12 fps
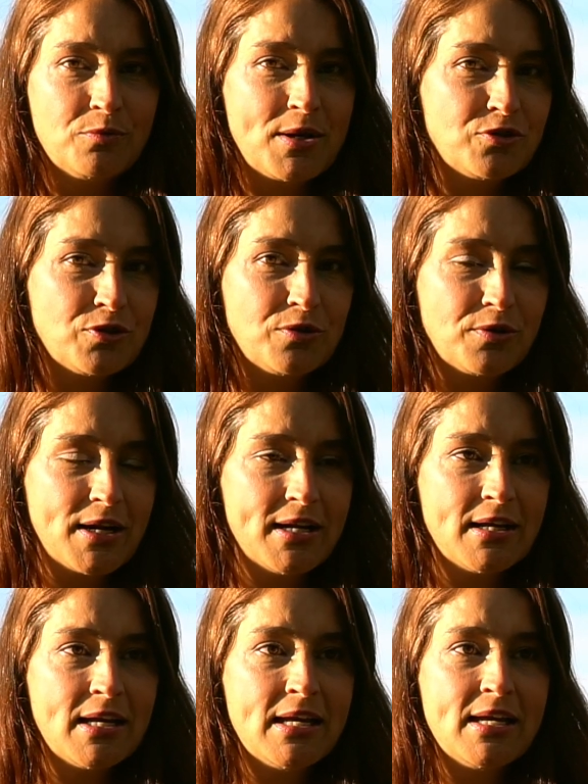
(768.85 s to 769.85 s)

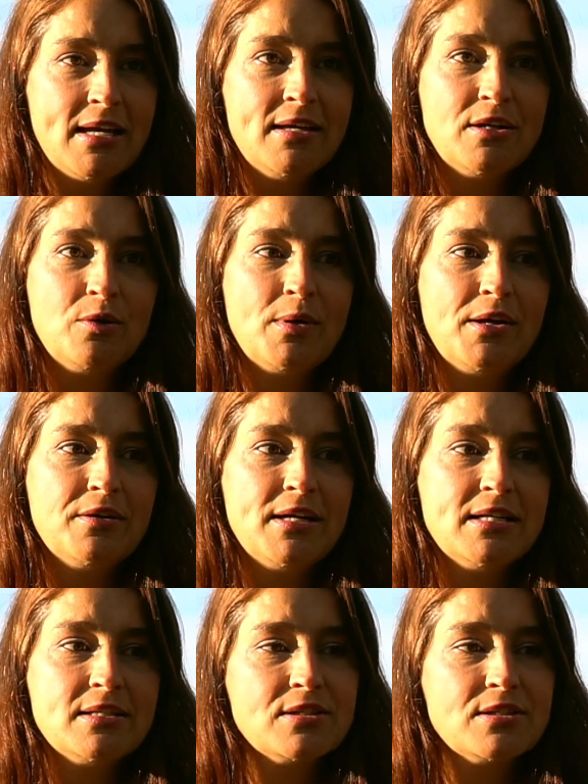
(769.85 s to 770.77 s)
retrograde in Aquarius.